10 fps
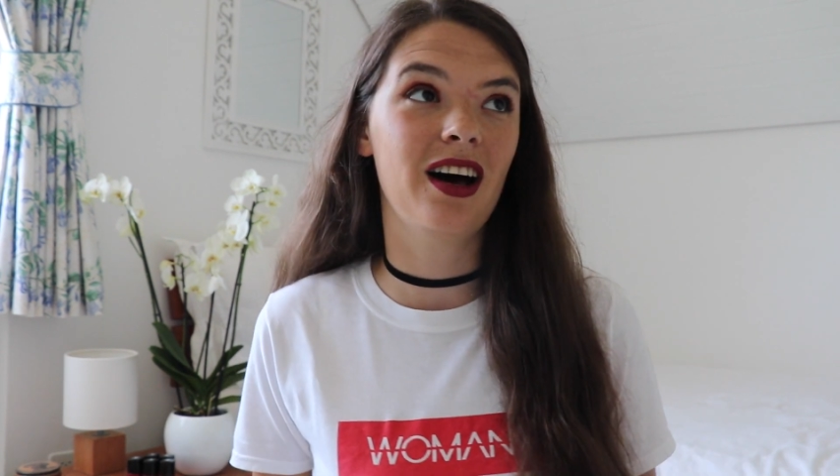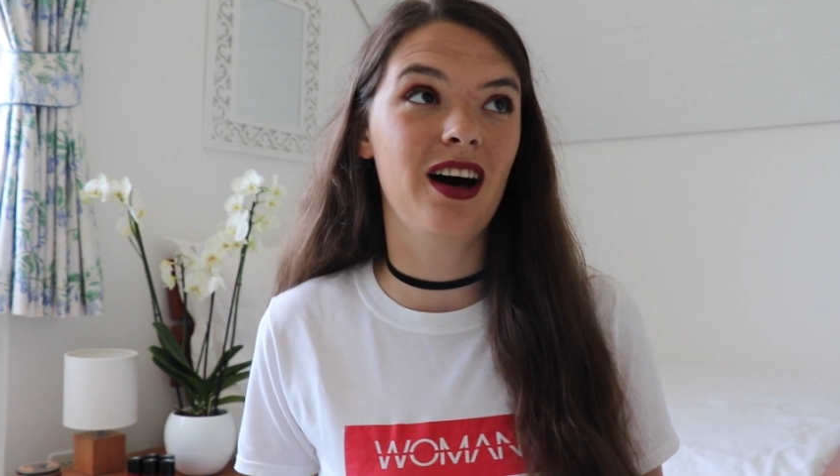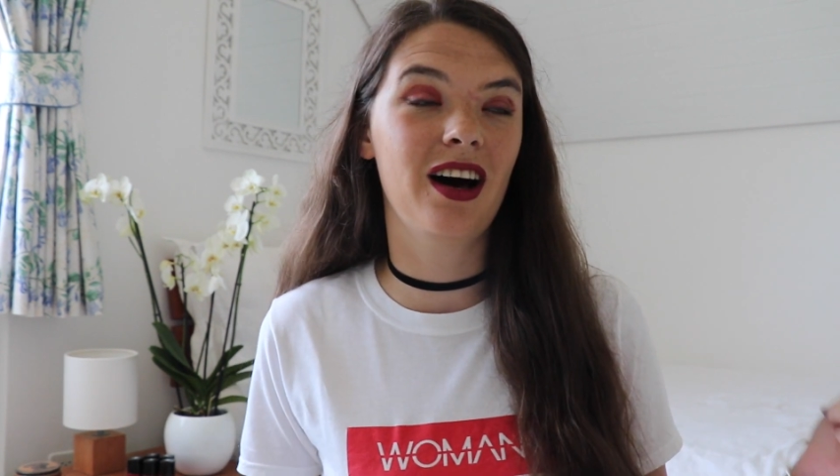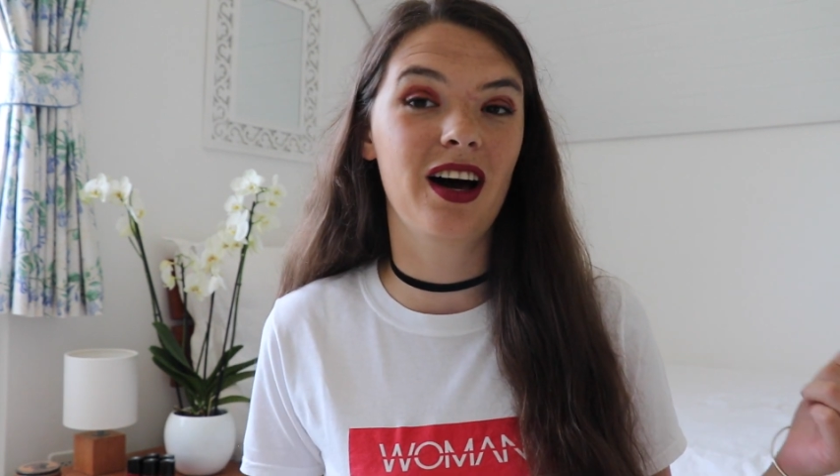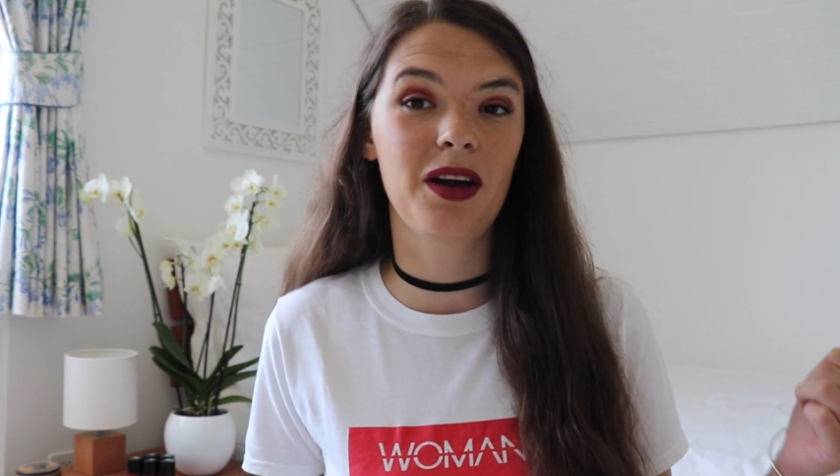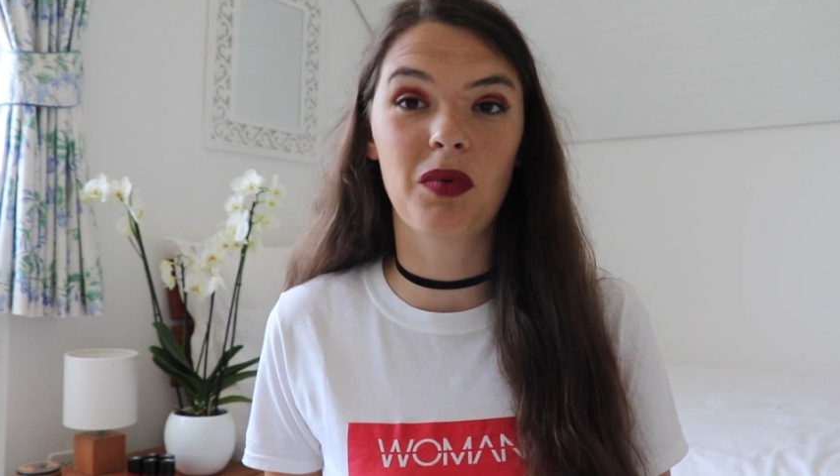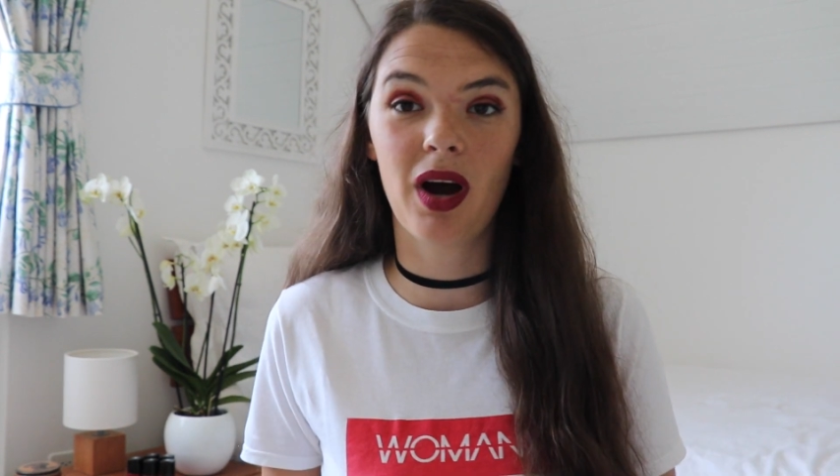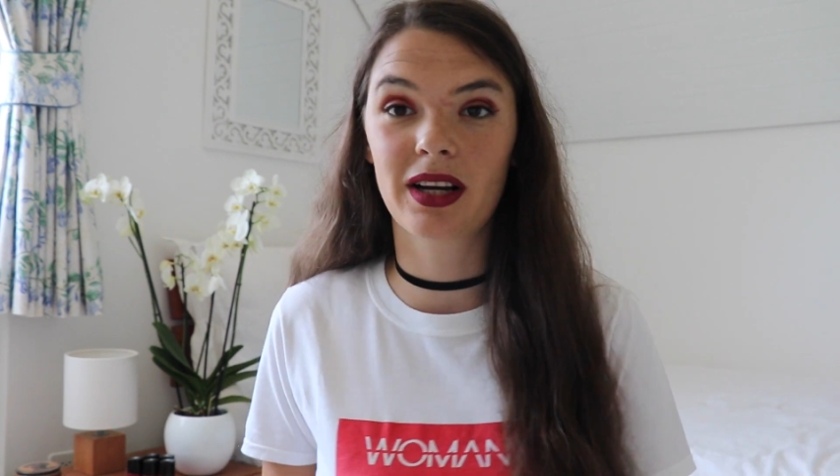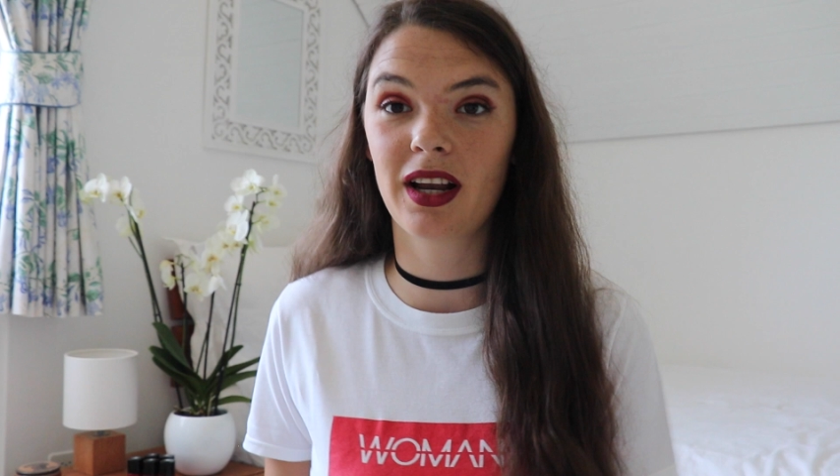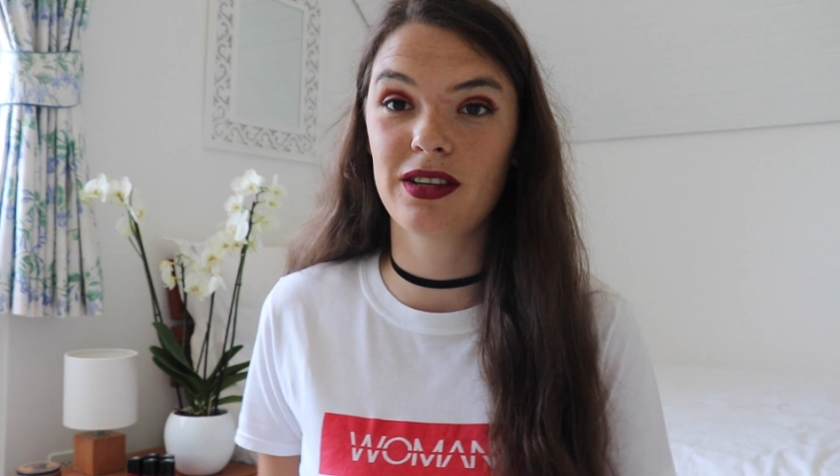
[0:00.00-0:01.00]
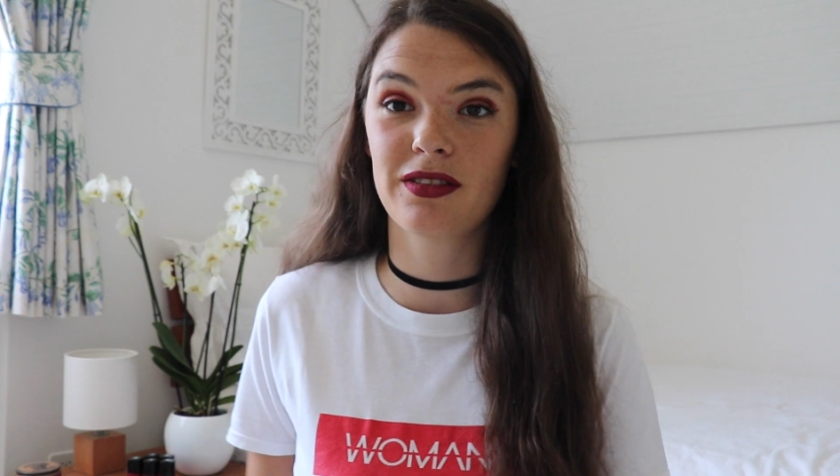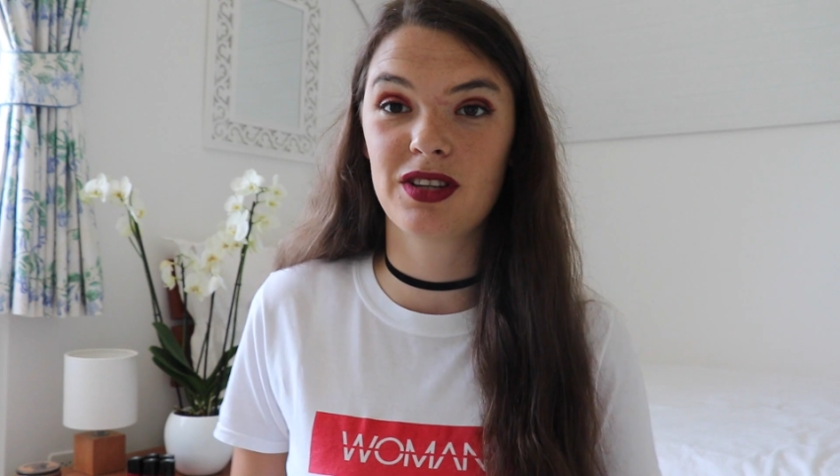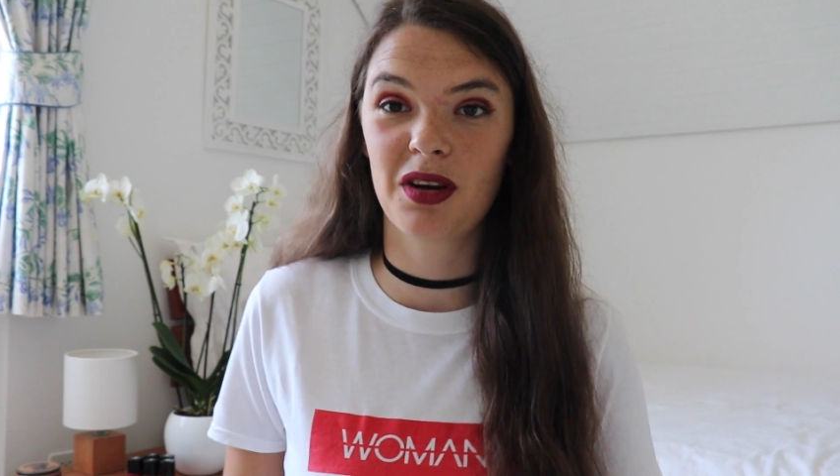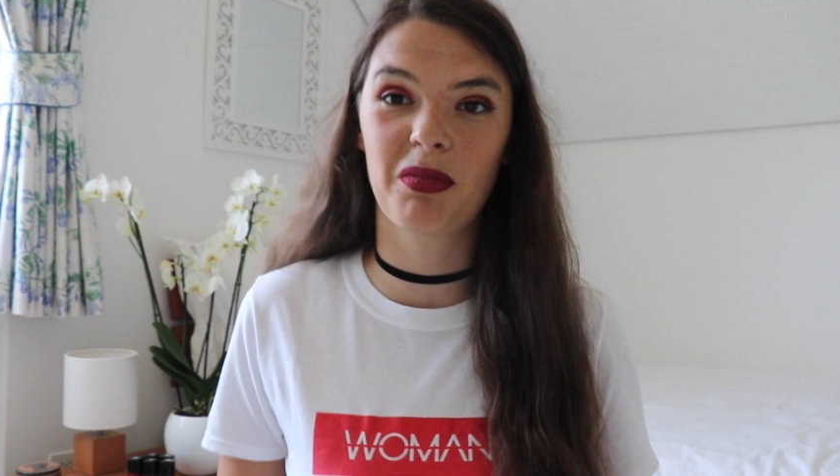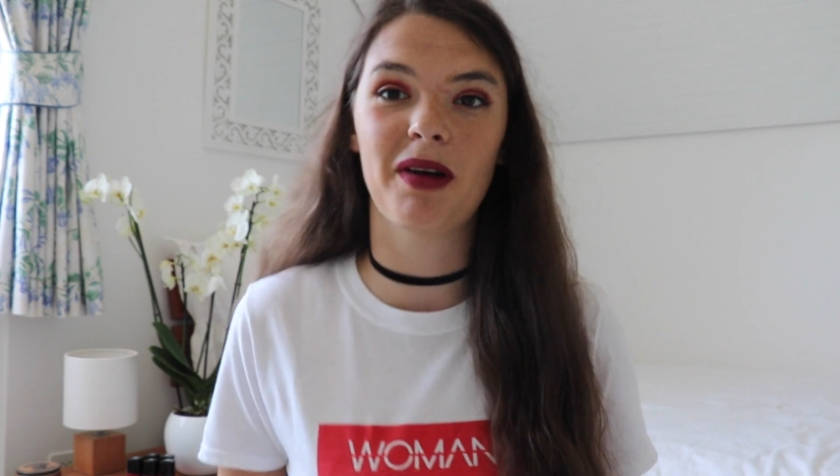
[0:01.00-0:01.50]
I worked loads of
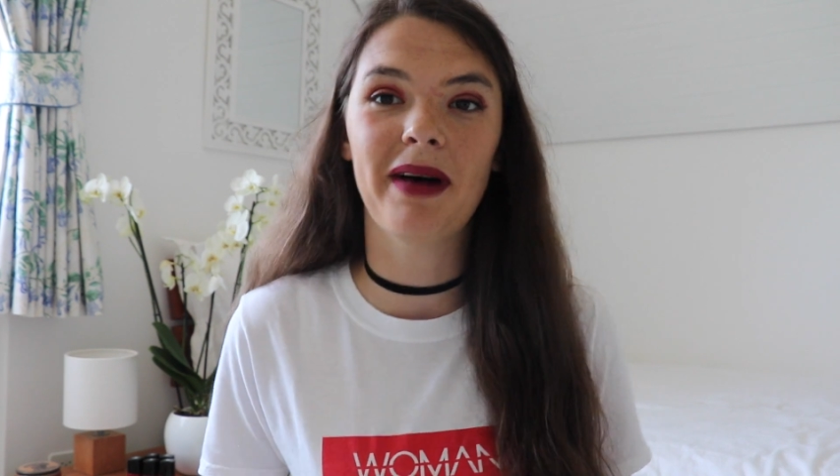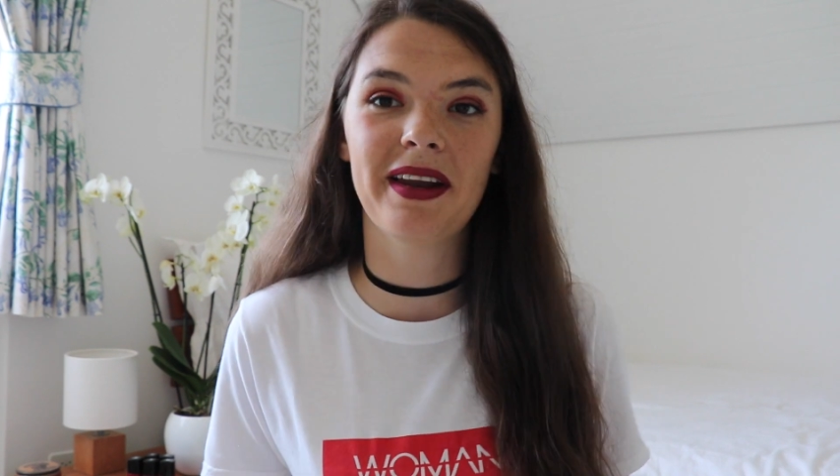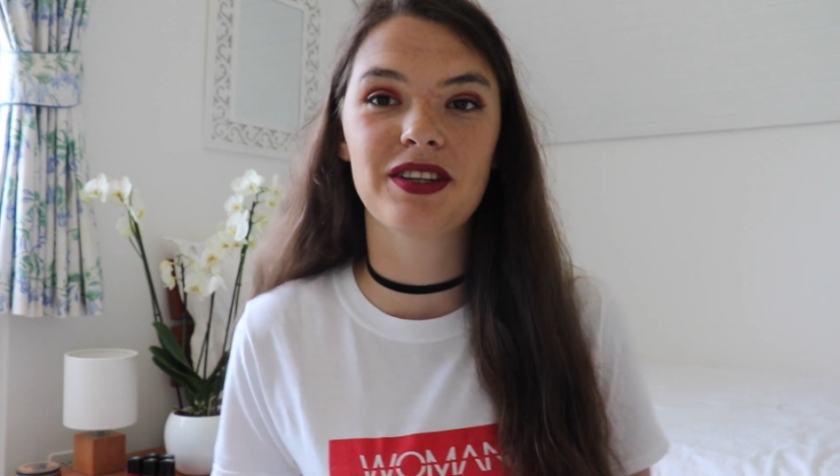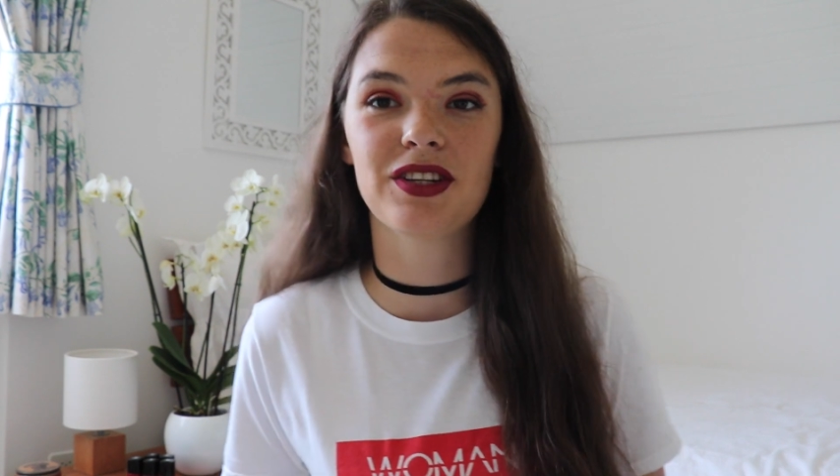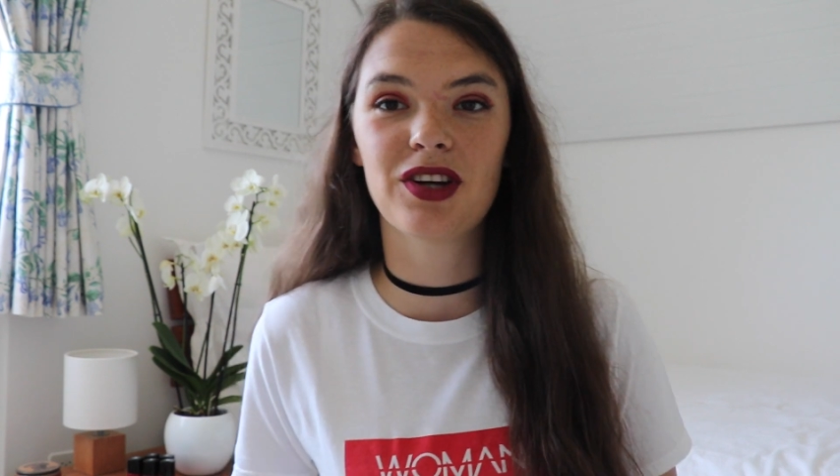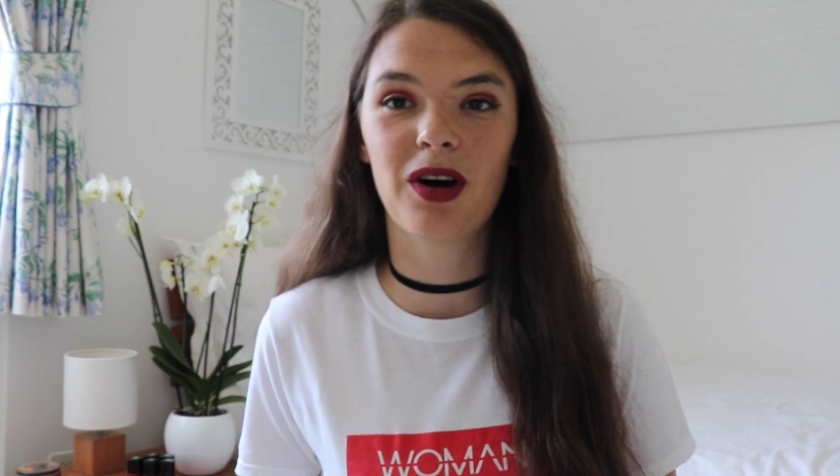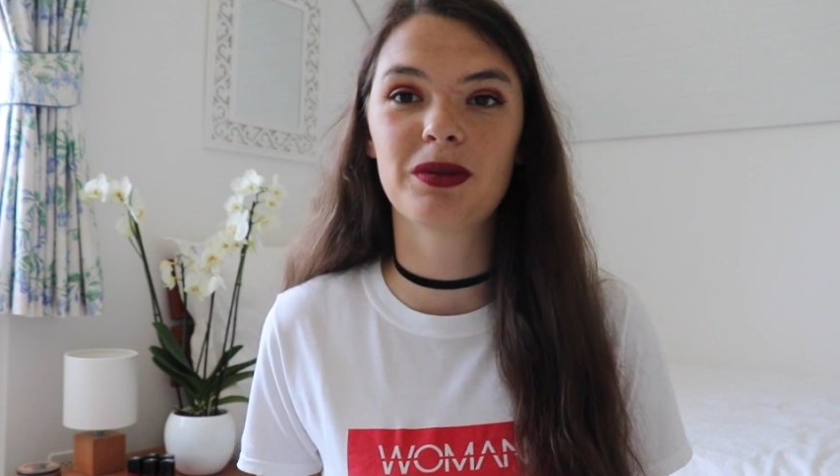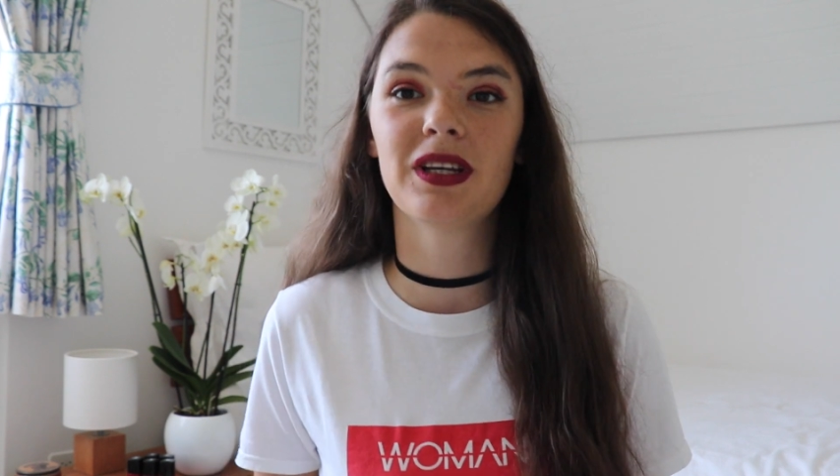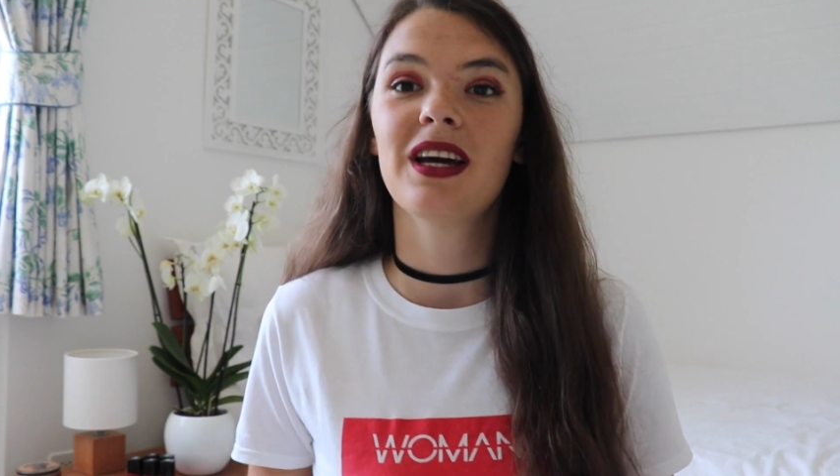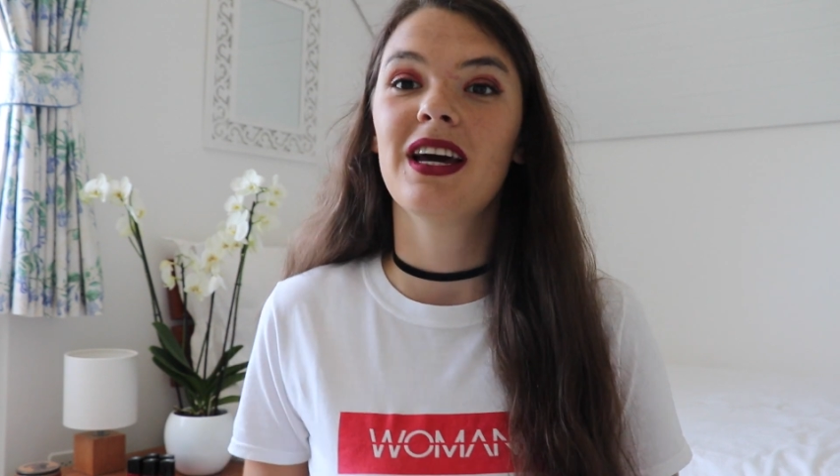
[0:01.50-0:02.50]
student brand manager jobs.